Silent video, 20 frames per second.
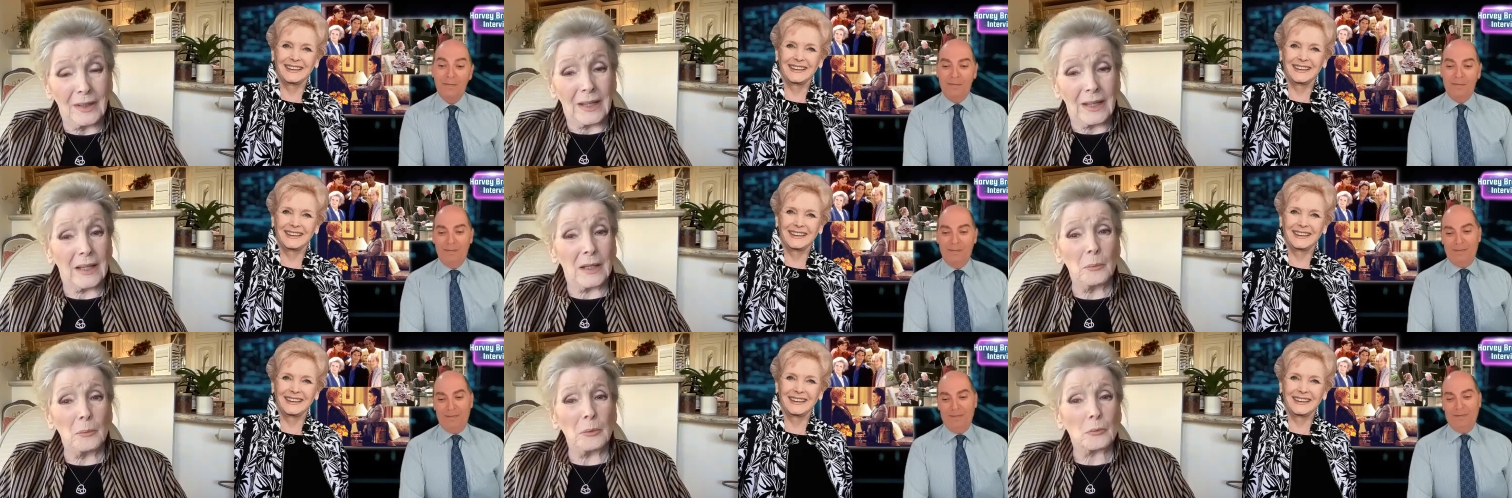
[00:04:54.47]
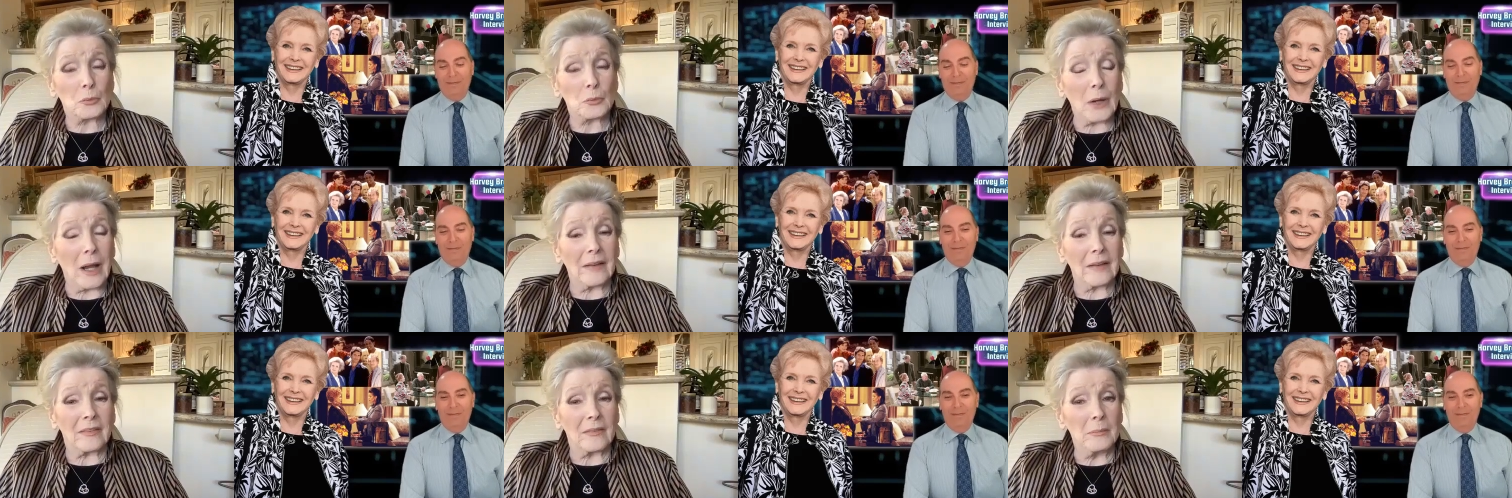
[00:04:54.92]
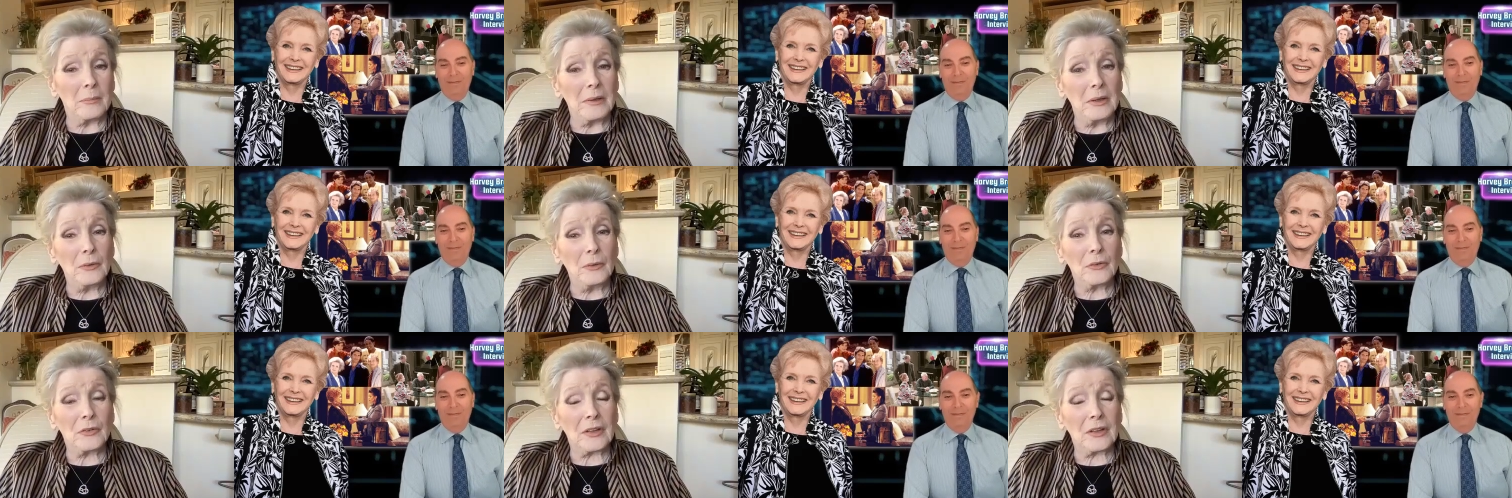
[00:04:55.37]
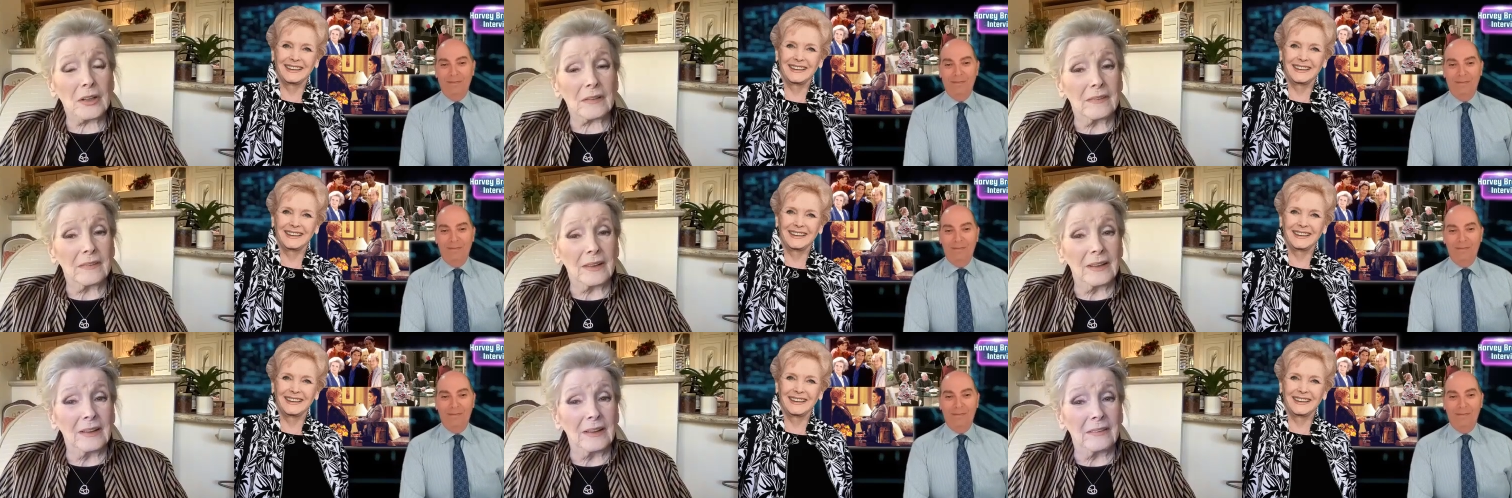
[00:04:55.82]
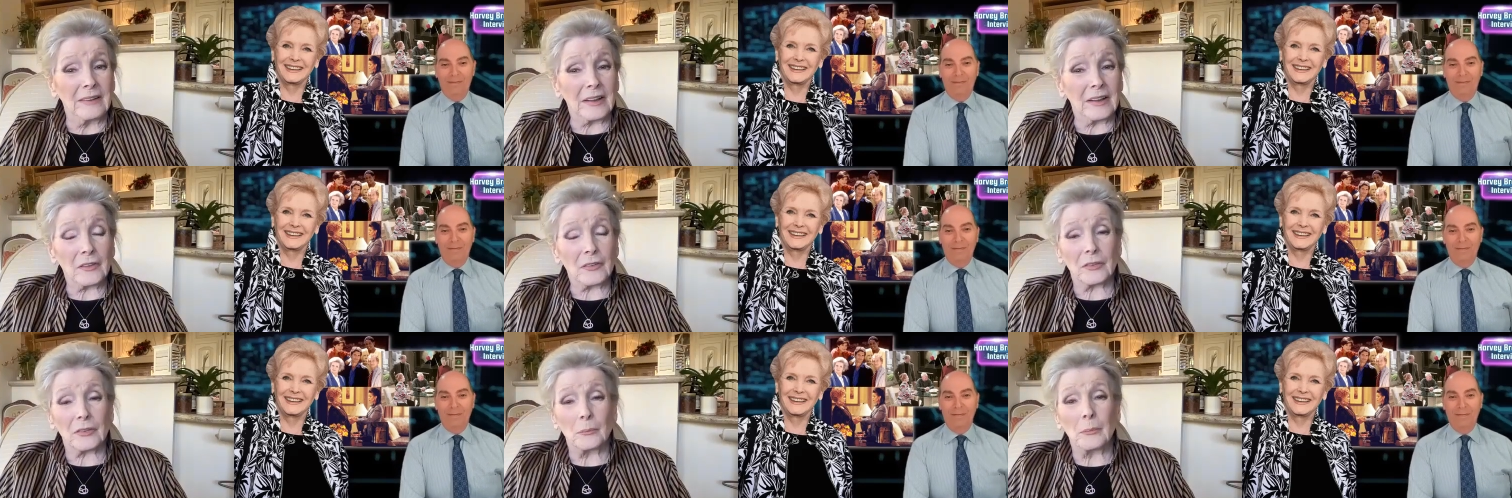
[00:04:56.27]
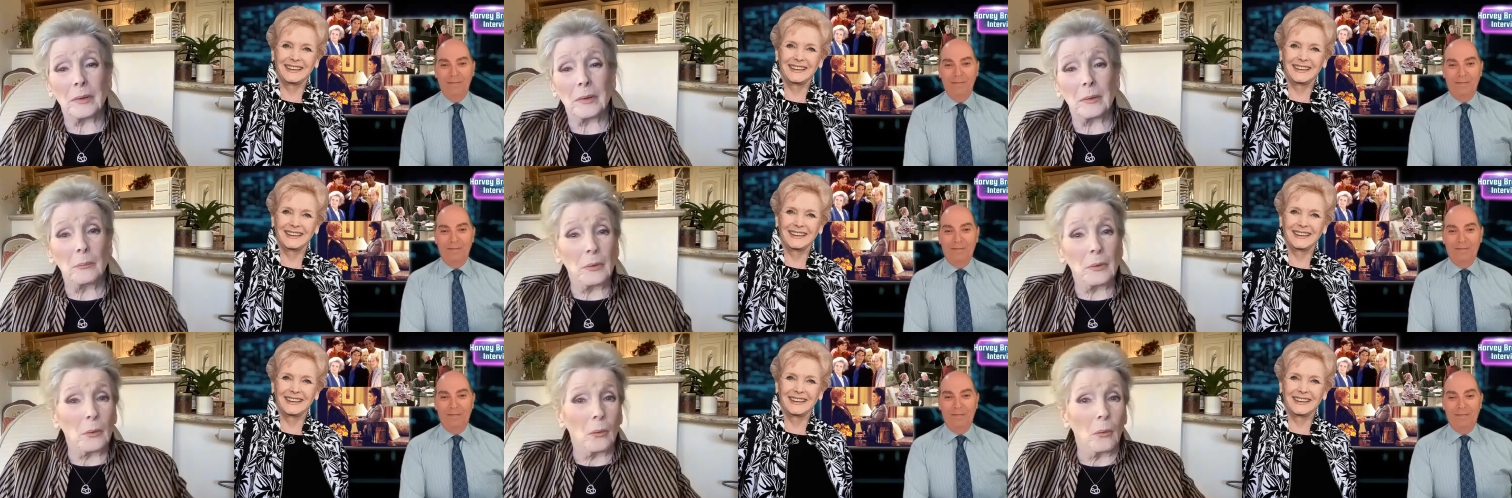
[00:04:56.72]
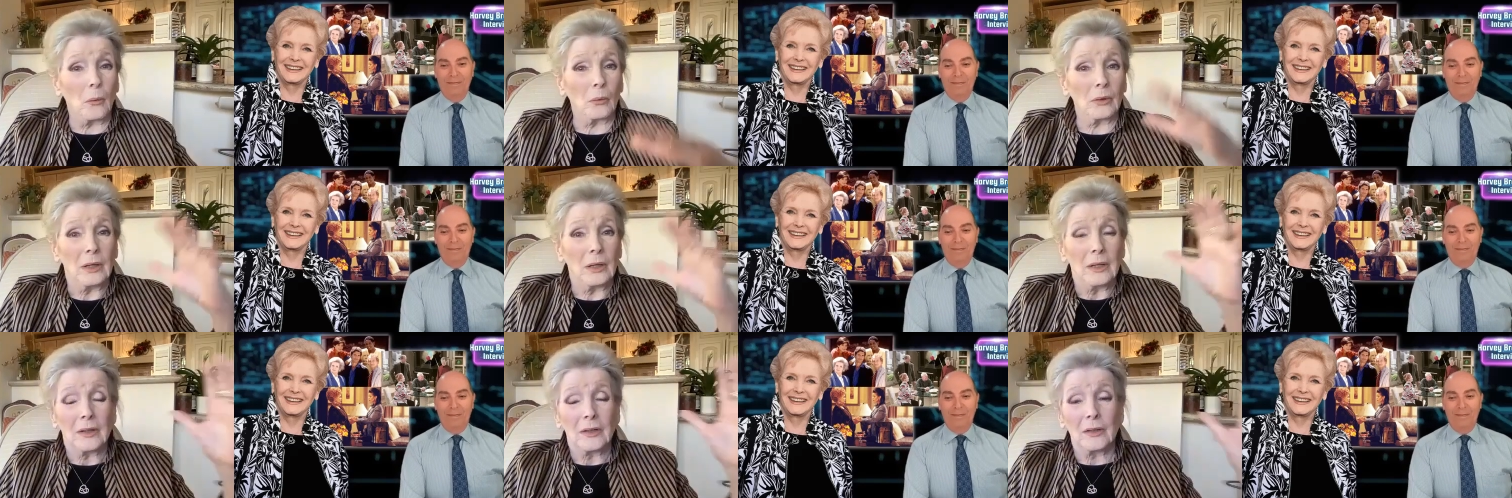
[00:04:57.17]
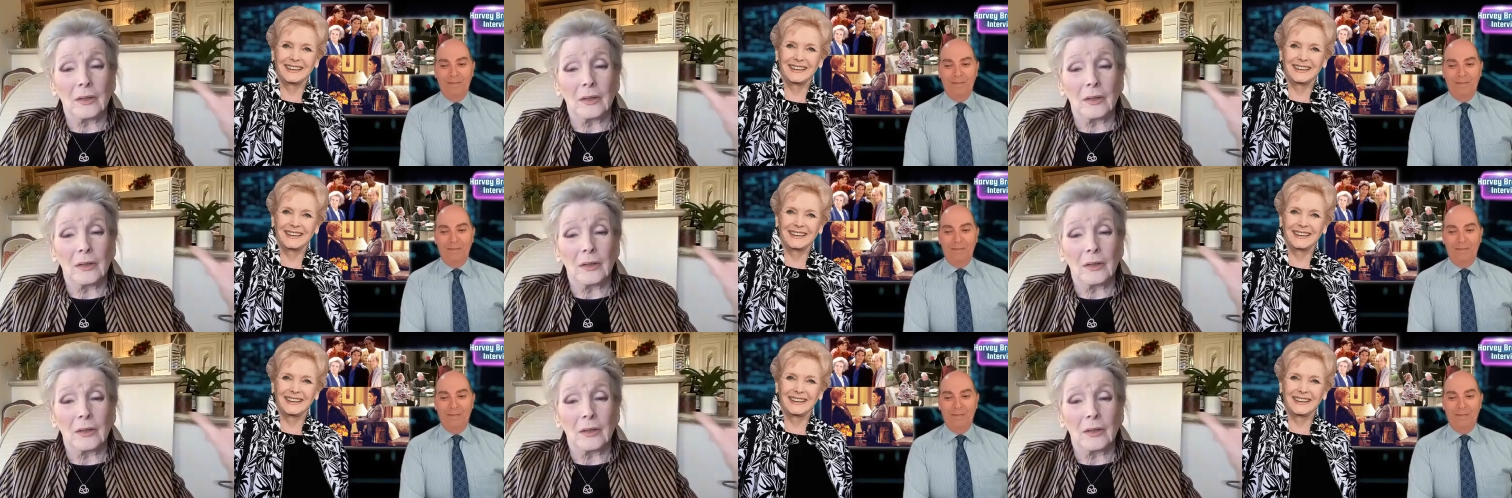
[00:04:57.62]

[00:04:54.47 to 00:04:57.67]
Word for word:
Speaker 1: He would write the music and the lyrics, and we'd all